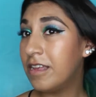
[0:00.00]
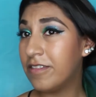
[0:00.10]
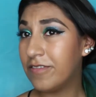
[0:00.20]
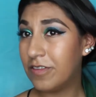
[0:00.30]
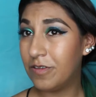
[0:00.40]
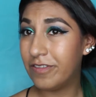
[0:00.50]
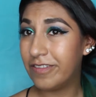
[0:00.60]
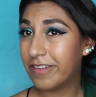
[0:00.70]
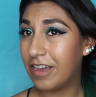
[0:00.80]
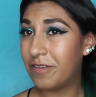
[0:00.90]
And so this
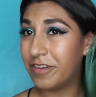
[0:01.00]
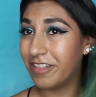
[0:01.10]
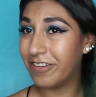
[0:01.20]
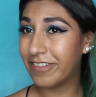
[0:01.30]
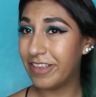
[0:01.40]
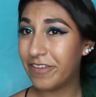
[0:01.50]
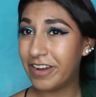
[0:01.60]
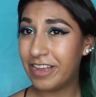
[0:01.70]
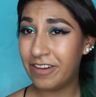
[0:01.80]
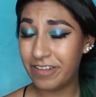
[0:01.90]
is kind of what it looks like right now.